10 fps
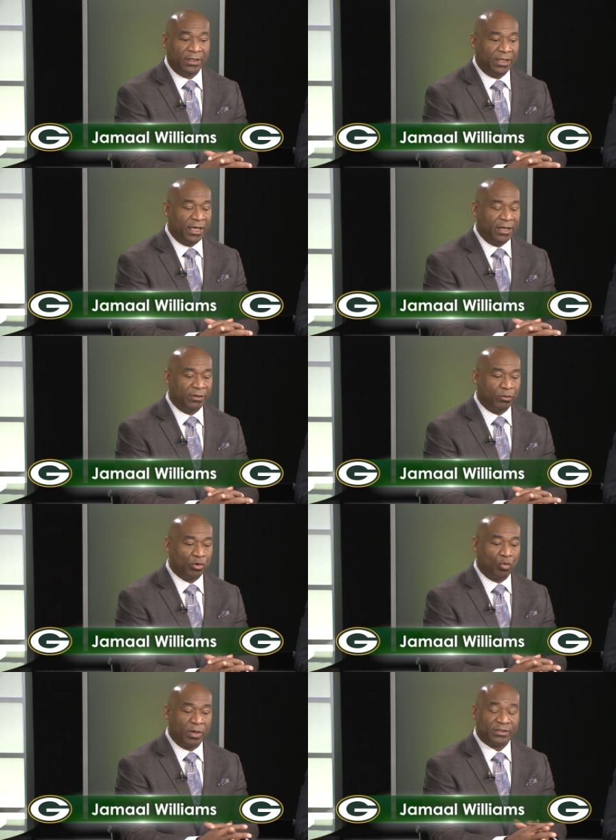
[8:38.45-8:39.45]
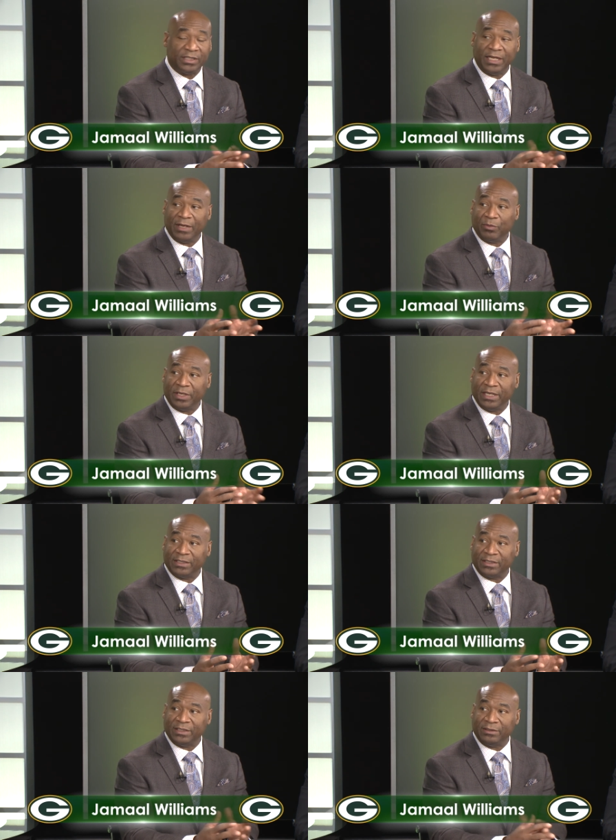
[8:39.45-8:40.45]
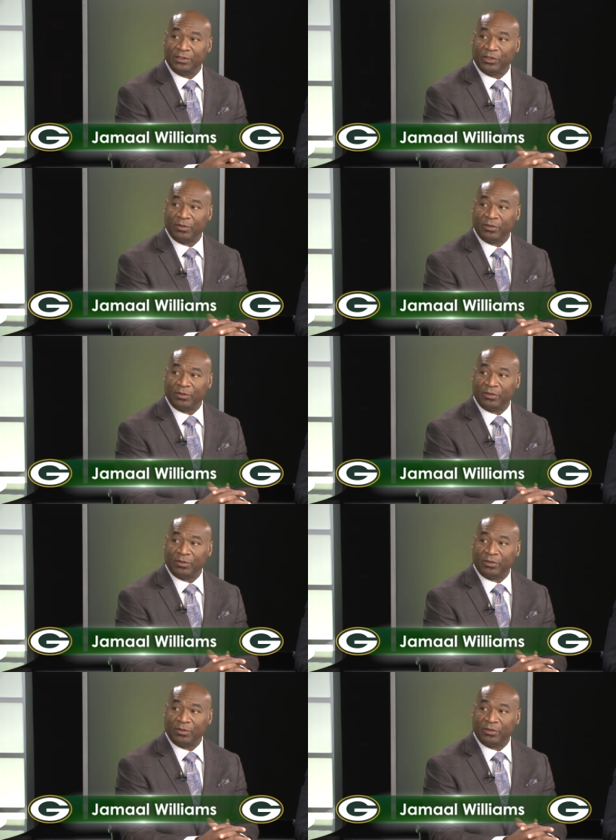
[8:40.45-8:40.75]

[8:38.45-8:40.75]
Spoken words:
And once again, when it gets in,